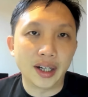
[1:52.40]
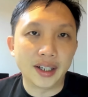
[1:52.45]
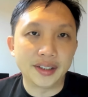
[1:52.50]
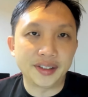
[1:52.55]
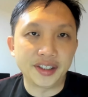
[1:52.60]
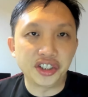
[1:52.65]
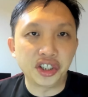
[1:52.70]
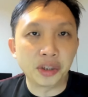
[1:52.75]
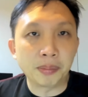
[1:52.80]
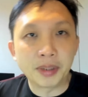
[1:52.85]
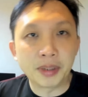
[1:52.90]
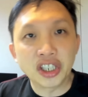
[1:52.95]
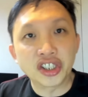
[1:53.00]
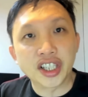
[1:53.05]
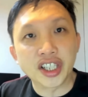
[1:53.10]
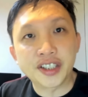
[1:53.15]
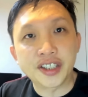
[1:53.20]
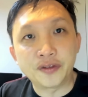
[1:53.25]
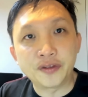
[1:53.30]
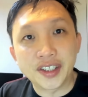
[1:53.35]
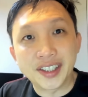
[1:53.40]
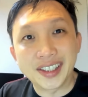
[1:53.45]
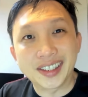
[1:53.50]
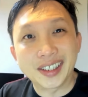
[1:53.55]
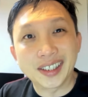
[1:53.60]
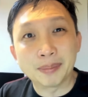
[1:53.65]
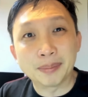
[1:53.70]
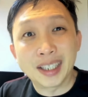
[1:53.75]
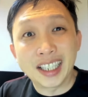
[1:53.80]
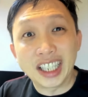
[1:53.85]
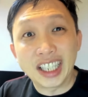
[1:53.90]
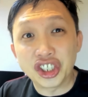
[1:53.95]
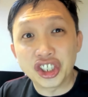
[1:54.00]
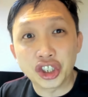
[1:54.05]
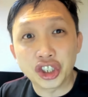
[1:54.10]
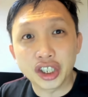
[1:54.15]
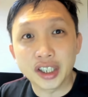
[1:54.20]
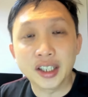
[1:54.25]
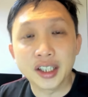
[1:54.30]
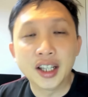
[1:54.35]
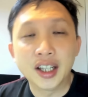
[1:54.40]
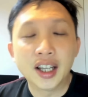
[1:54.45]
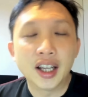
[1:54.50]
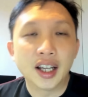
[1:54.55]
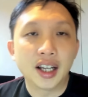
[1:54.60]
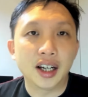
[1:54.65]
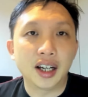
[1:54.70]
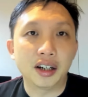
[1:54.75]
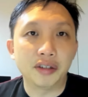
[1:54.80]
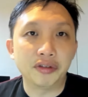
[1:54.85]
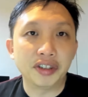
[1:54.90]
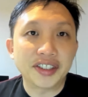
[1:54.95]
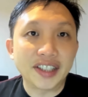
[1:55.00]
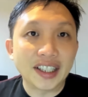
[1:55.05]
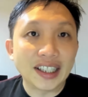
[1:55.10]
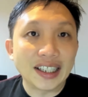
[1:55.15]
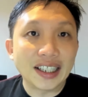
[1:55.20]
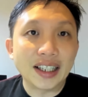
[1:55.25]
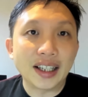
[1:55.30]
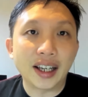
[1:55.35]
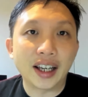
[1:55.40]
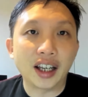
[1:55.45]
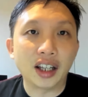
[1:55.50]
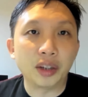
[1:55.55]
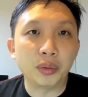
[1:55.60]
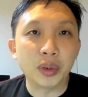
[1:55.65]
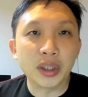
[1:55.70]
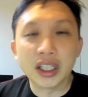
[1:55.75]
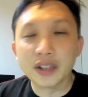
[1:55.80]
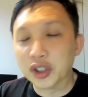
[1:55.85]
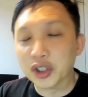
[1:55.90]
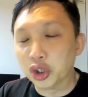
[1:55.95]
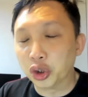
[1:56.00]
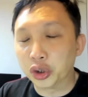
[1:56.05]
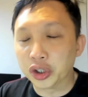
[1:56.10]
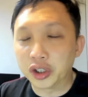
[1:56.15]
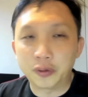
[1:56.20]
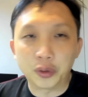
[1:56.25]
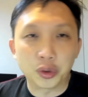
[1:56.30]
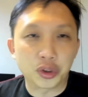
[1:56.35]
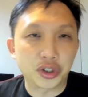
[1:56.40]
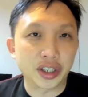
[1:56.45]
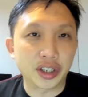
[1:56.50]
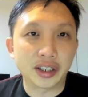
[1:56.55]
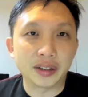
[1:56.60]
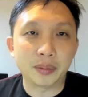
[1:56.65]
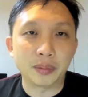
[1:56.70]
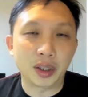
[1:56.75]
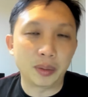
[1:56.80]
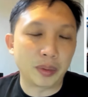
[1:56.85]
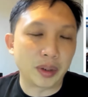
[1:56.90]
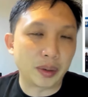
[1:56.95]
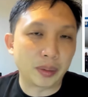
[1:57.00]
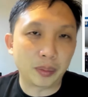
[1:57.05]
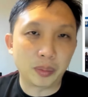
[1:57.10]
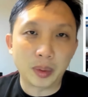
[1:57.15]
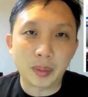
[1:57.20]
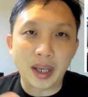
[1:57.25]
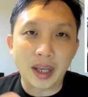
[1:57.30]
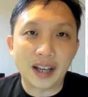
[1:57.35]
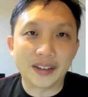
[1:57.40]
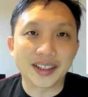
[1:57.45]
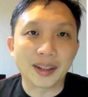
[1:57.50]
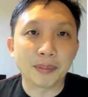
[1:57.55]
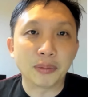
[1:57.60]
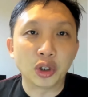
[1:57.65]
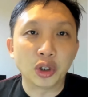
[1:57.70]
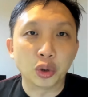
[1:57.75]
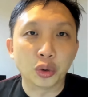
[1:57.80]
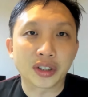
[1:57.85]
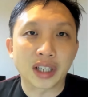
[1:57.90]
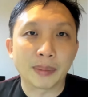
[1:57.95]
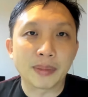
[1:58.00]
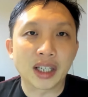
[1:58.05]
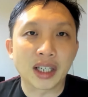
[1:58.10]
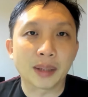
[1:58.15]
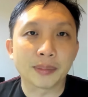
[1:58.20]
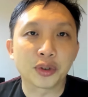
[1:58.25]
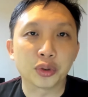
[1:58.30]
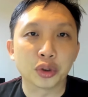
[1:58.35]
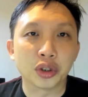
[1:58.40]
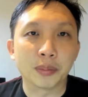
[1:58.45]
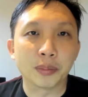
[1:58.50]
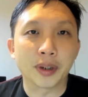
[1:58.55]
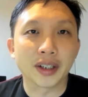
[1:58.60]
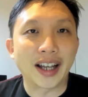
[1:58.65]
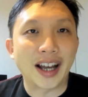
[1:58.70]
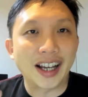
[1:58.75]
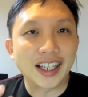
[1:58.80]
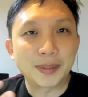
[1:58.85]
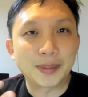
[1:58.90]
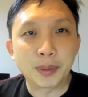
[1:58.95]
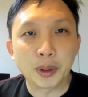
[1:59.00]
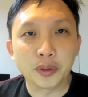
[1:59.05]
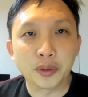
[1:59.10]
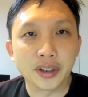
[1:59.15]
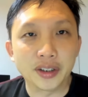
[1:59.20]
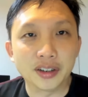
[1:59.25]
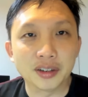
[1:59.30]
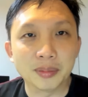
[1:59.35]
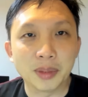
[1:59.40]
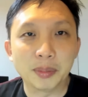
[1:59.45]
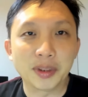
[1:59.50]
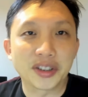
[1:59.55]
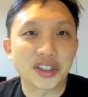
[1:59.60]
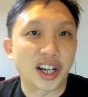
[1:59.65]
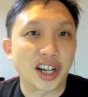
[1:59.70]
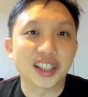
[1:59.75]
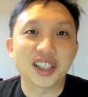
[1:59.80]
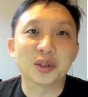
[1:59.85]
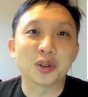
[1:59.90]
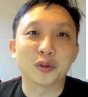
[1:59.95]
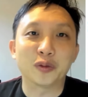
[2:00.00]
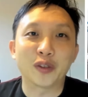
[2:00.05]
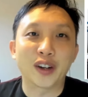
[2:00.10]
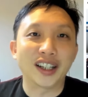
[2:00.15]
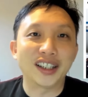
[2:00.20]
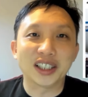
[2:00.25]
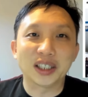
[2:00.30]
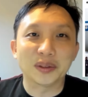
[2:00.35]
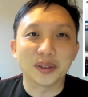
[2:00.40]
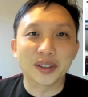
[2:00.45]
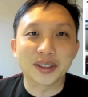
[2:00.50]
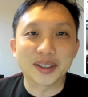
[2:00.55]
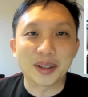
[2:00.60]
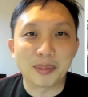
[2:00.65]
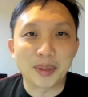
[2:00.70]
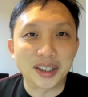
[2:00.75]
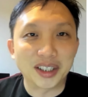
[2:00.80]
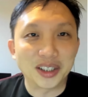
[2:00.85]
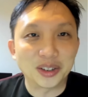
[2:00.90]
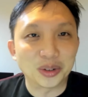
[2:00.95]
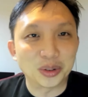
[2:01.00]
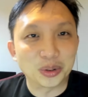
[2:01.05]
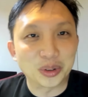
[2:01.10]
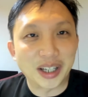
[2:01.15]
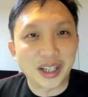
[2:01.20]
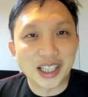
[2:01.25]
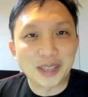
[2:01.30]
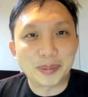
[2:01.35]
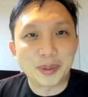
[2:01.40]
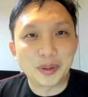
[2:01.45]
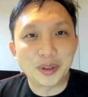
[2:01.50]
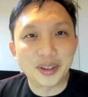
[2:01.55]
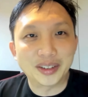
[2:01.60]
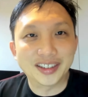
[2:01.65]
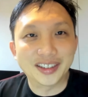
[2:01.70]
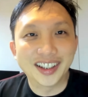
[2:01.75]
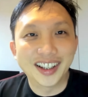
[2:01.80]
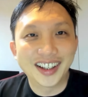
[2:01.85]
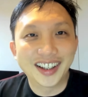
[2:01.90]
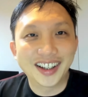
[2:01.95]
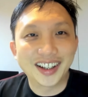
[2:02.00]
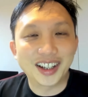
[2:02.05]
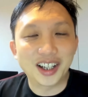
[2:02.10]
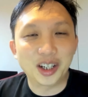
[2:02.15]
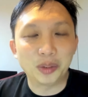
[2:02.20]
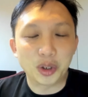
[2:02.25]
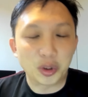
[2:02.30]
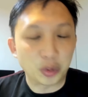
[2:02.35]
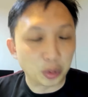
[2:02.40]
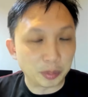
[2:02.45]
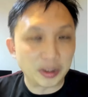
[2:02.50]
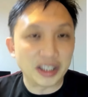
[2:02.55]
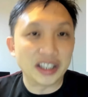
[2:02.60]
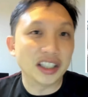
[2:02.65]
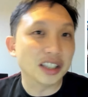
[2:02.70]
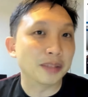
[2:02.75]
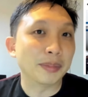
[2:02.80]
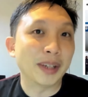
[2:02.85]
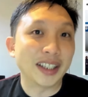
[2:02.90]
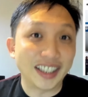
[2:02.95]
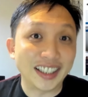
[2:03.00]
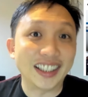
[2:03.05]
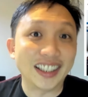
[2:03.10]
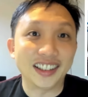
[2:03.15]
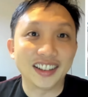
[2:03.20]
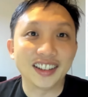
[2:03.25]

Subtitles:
Xi Jinping just visited Malaysia recently, and we never know in the future. Maybe we may have some news coming up soon about the high-speed rail. Maybe China will finally give us some money to do the high-speed rail, which will be near Medini.